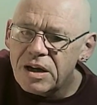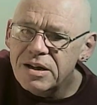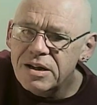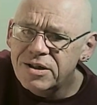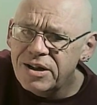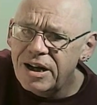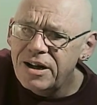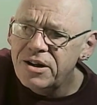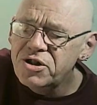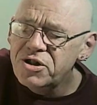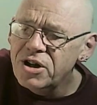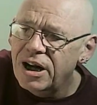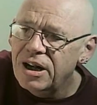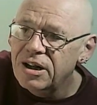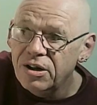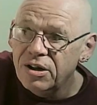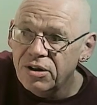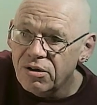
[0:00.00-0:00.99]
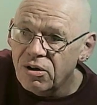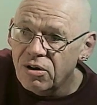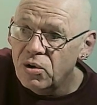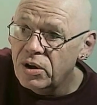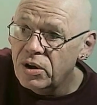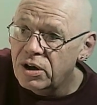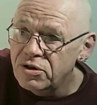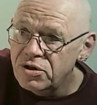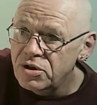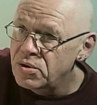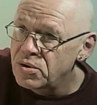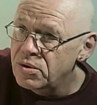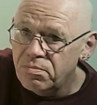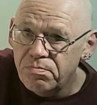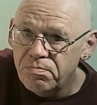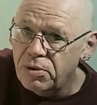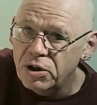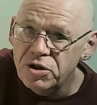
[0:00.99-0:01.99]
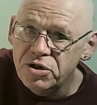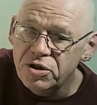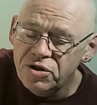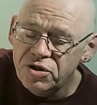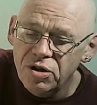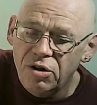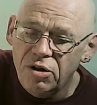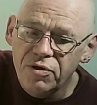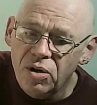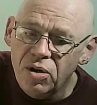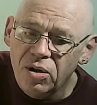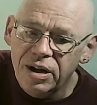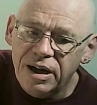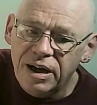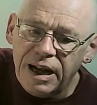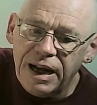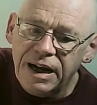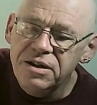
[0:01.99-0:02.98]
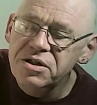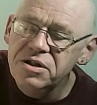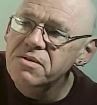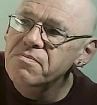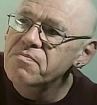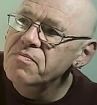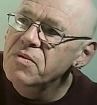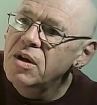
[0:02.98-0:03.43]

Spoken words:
say the child on their own can do a bunch of stuff, call that X.